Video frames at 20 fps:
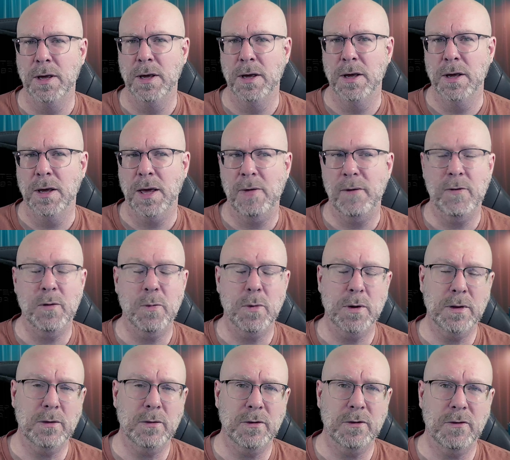If you want
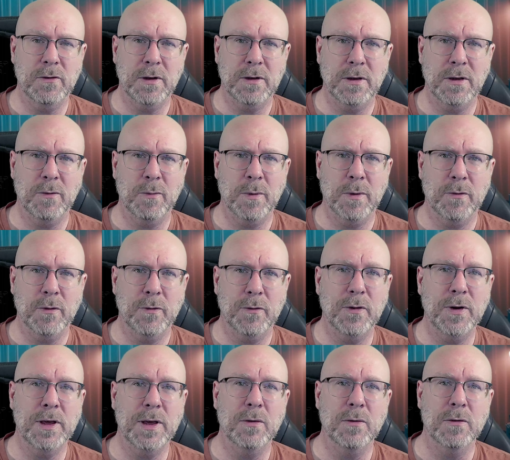to restrict this one for free
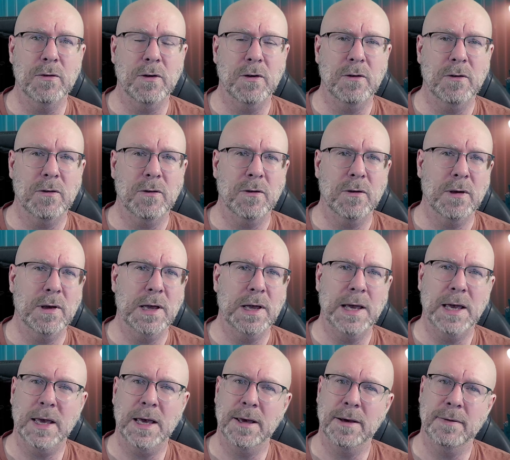users,
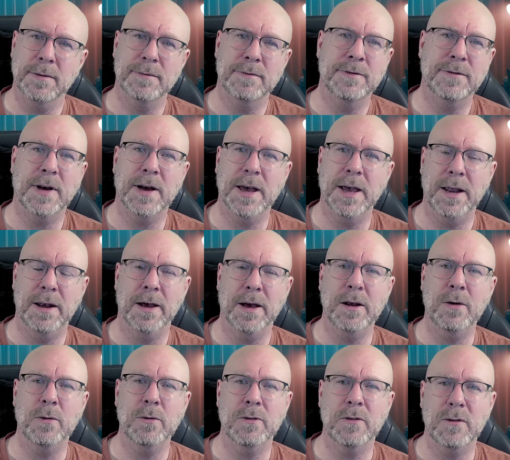fine. I
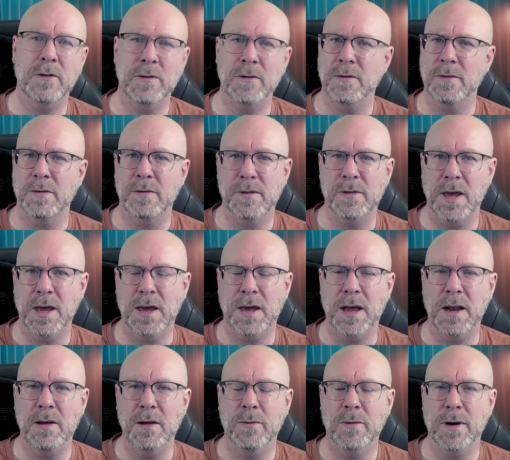don't think
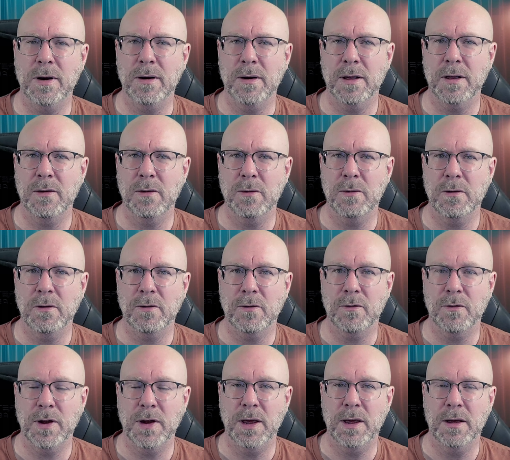anyone that uses
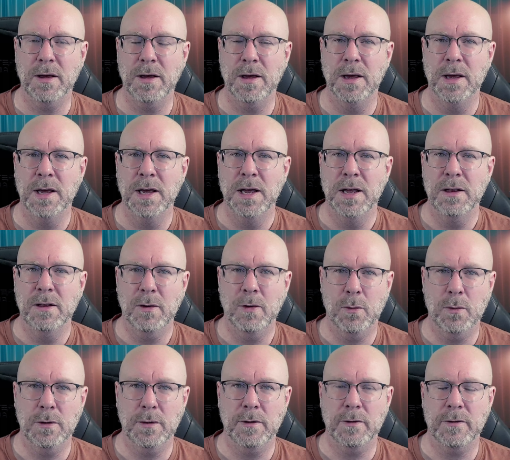free
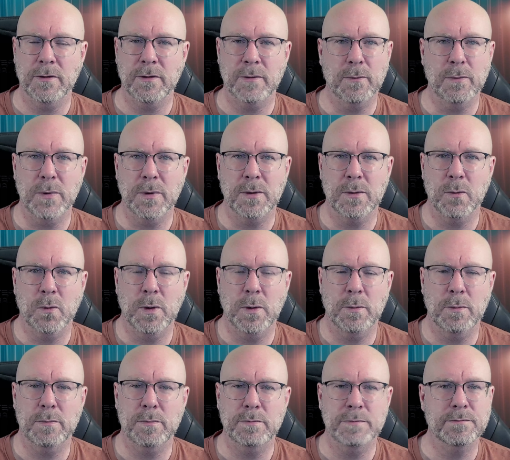tools will
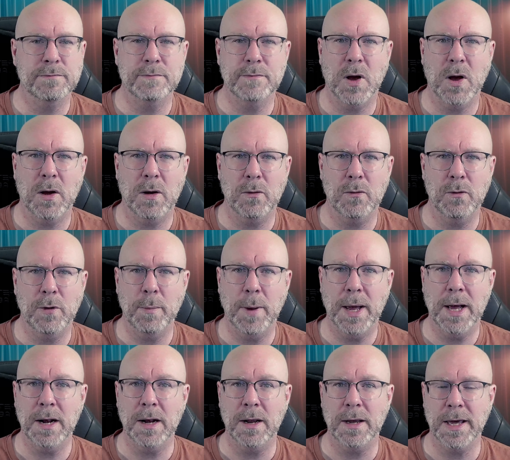
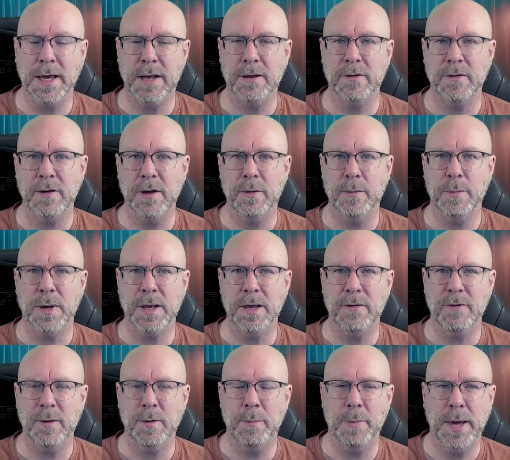rebel against it, but if
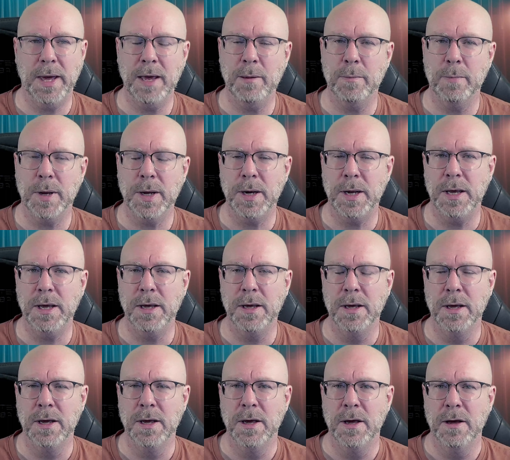I'm paying money
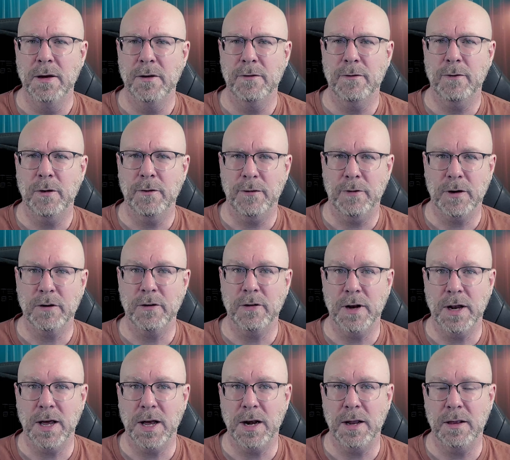for
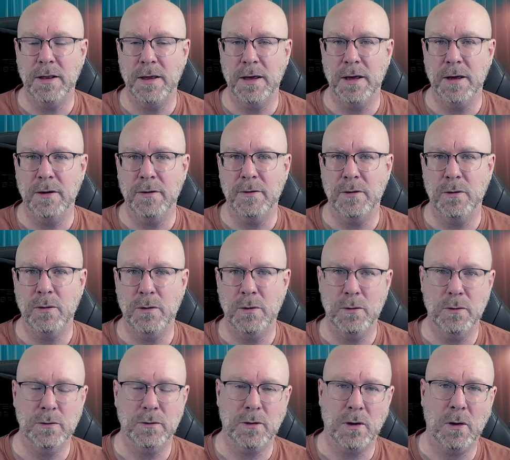functionality to
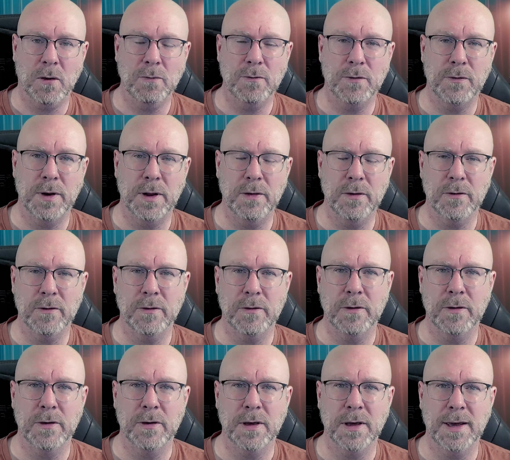use Confluence,
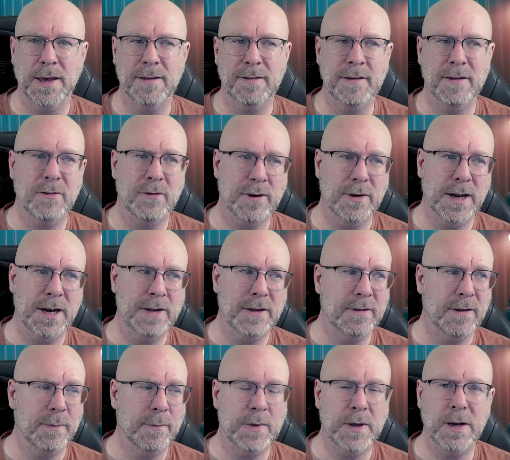is this really
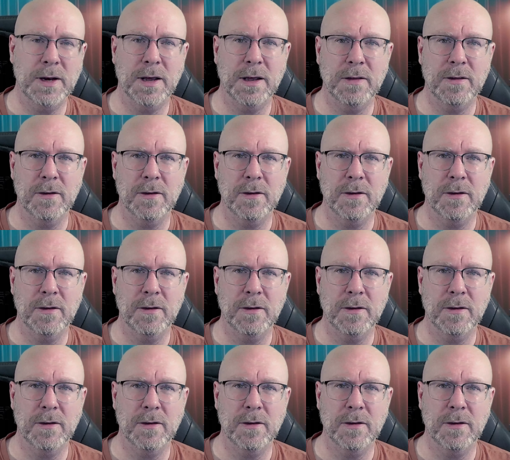something that